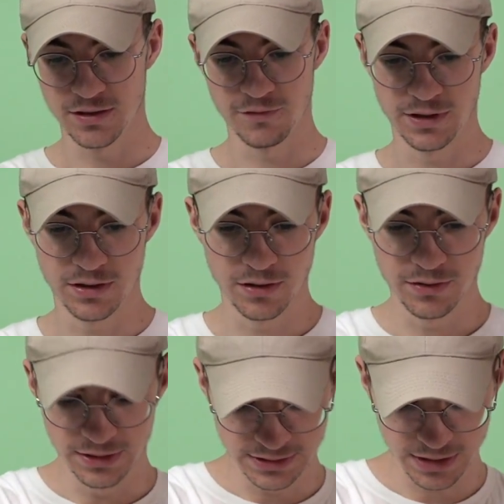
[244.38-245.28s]
that are
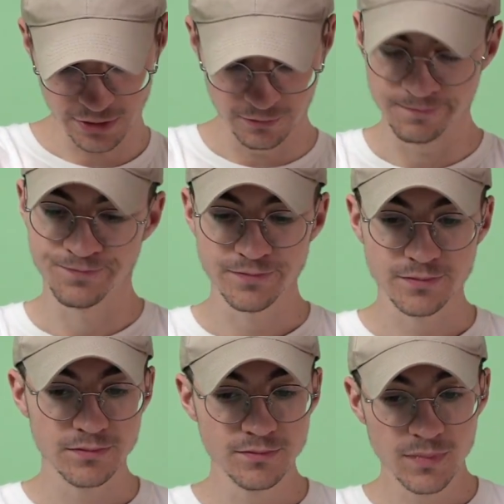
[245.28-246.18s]
included. So,
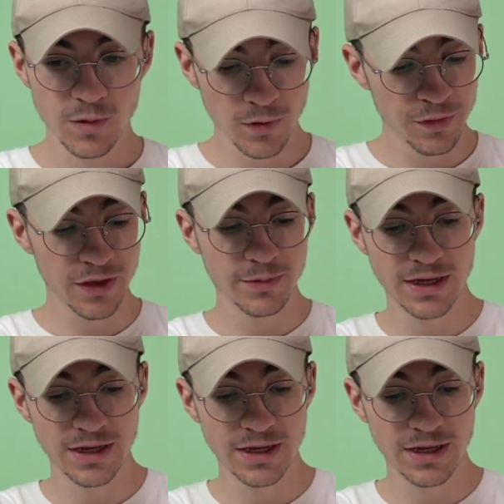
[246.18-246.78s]
one thing we